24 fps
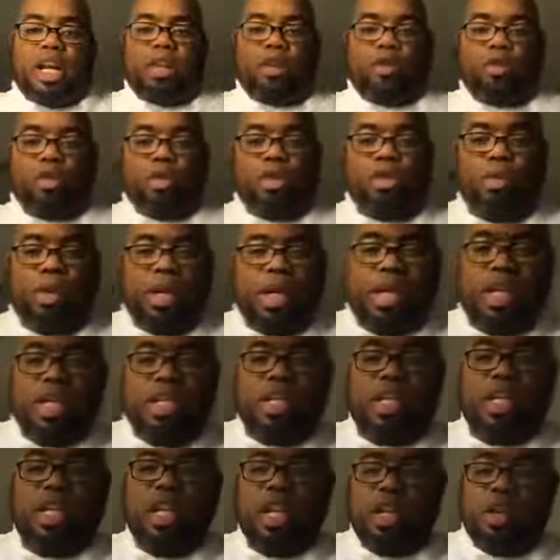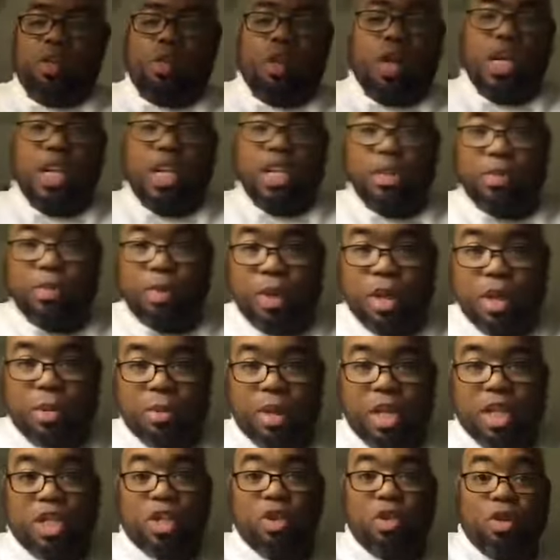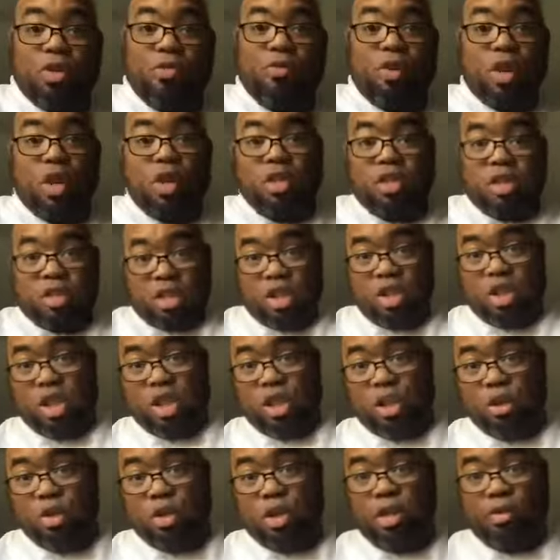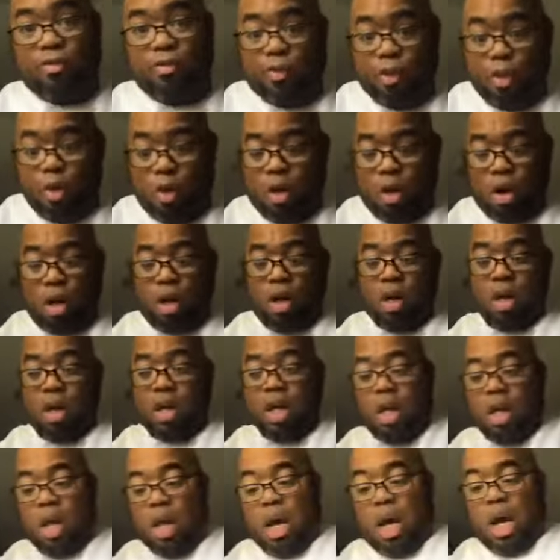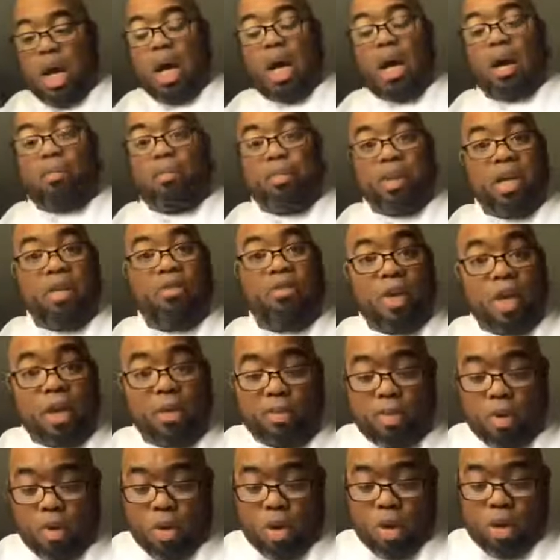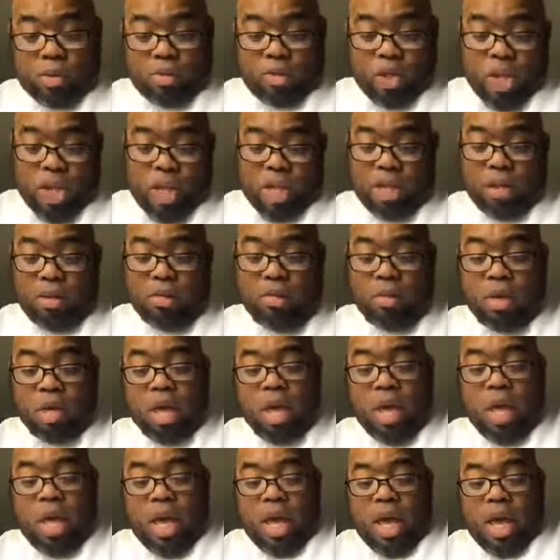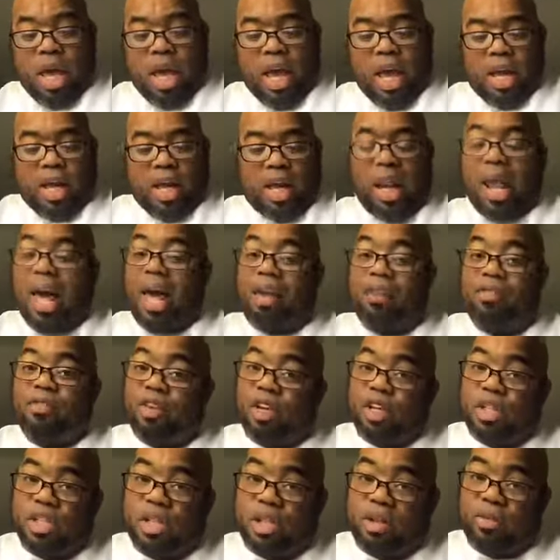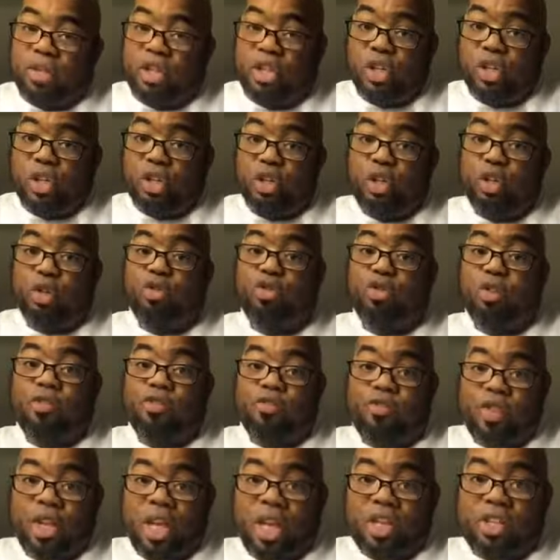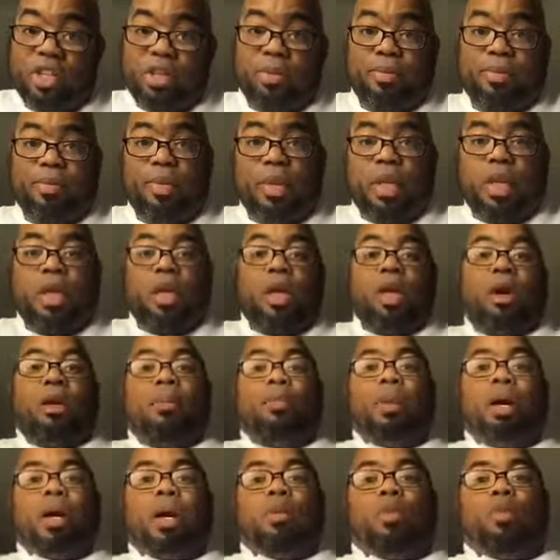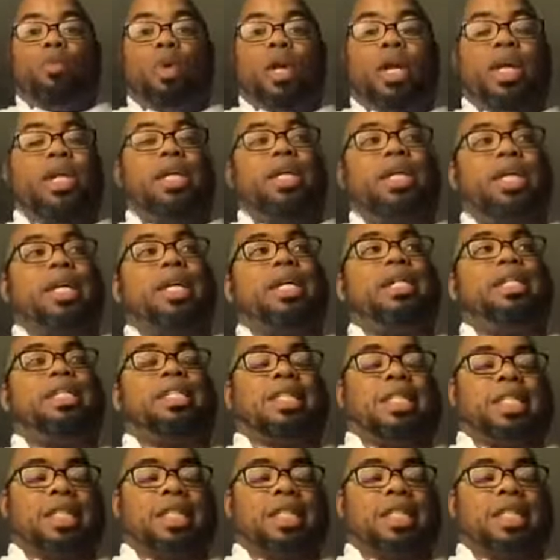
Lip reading: others, but it's another one that's pretty much universal. You can use it for beef and pork, chicken, and a lighter version of it you can use for fish. But what it does